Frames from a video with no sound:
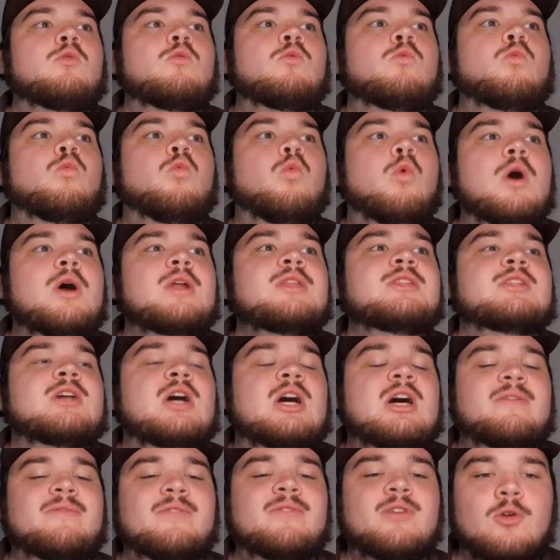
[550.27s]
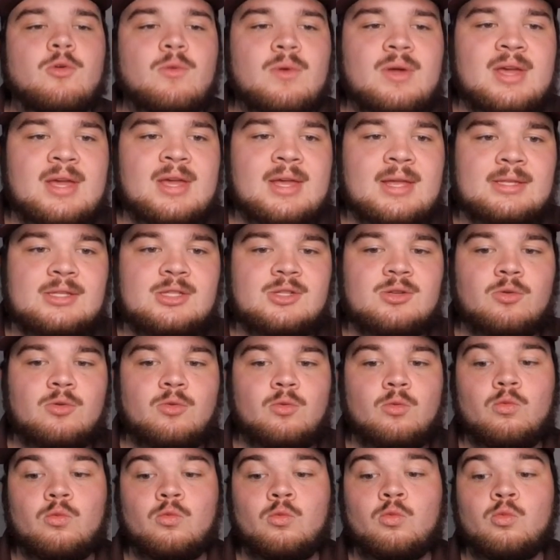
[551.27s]
What Donovan Green's
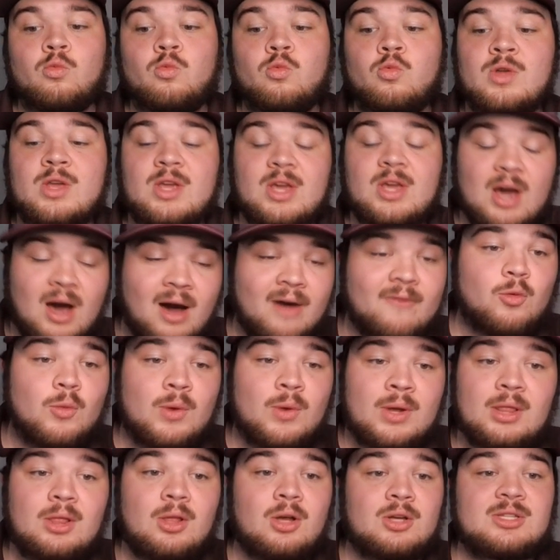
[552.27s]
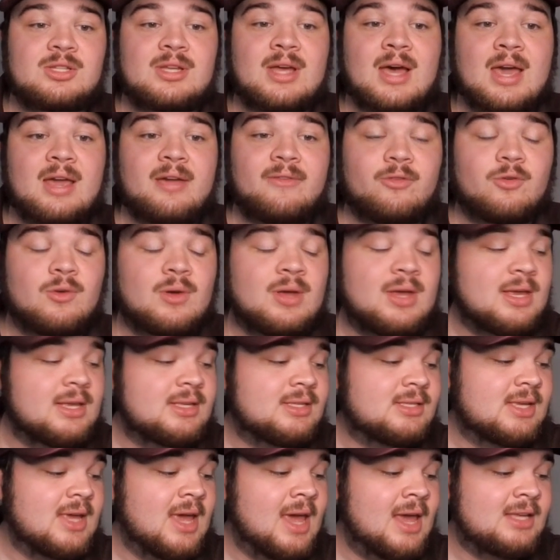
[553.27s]
recovery looks like for
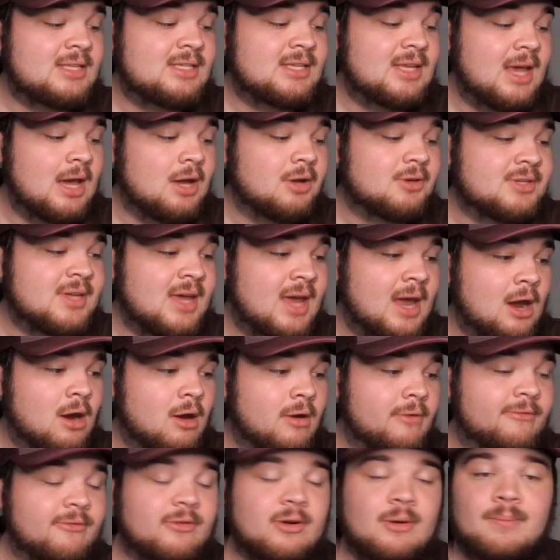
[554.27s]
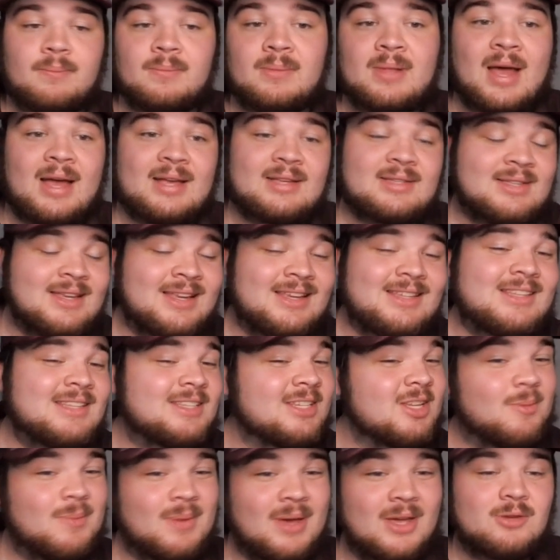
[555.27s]
his ACL tear from last season is
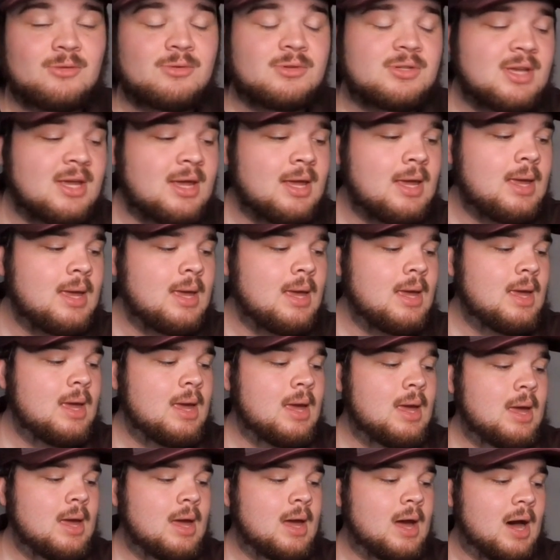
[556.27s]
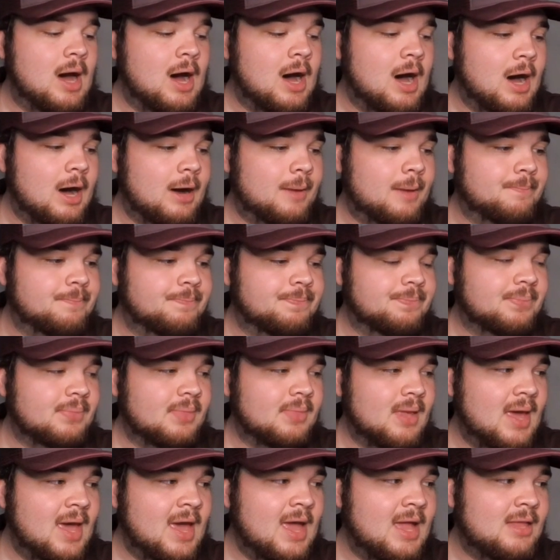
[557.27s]
going to be interesting. And,
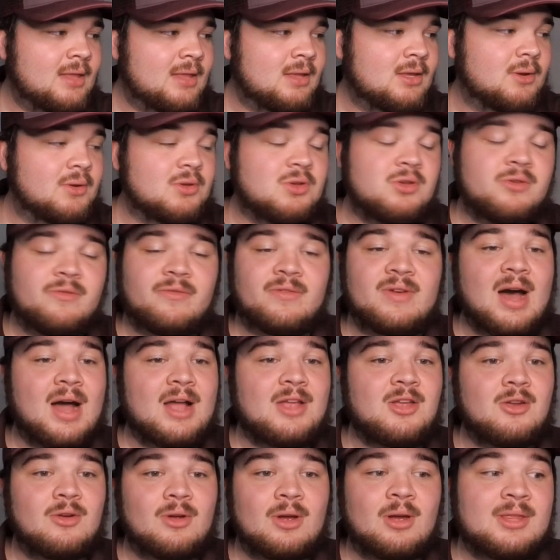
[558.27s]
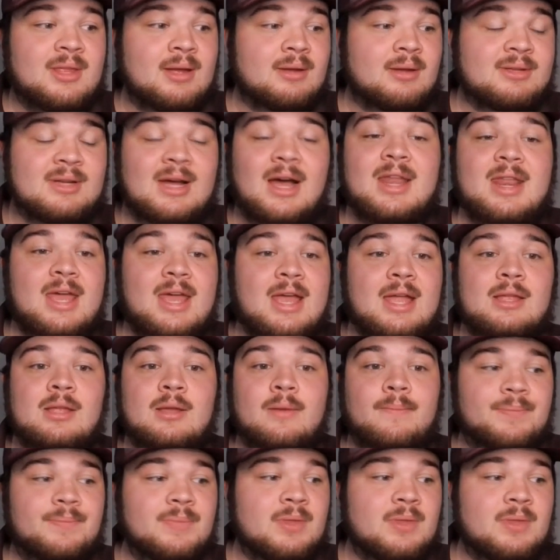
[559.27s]
you know, you've got your tight end.